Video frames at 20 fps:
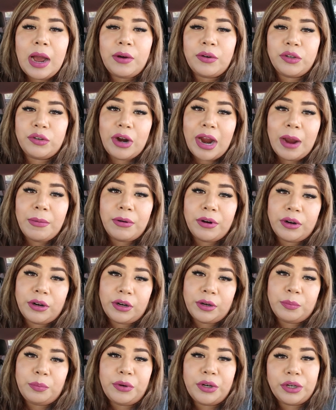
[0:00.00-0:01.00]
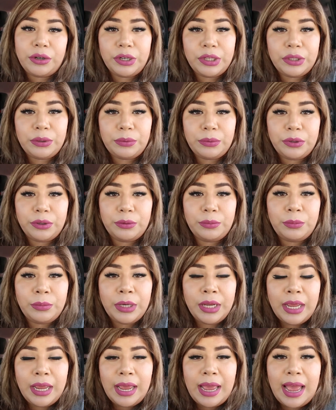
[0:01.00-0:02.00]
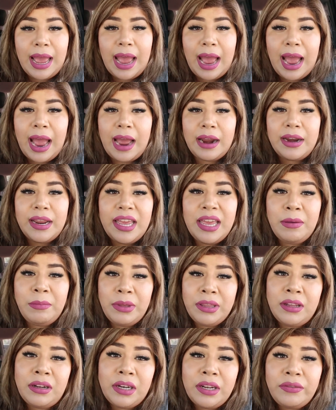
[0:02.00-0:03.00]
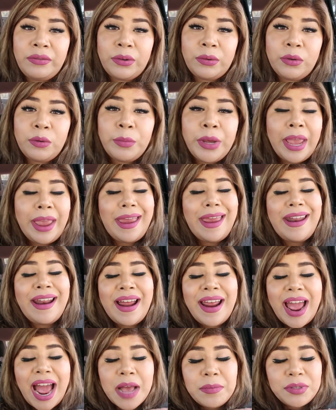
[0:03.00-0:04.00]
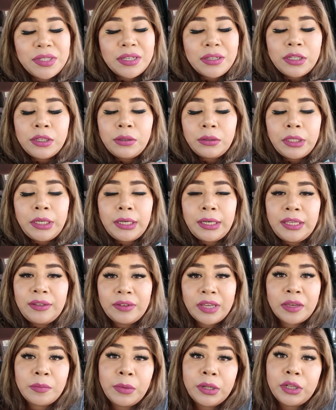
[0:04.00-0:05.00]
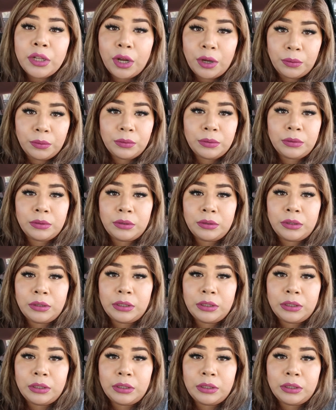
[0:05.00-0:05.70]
I would grab her, put her in the room, had him in the living room, and I absolutely leave him alone.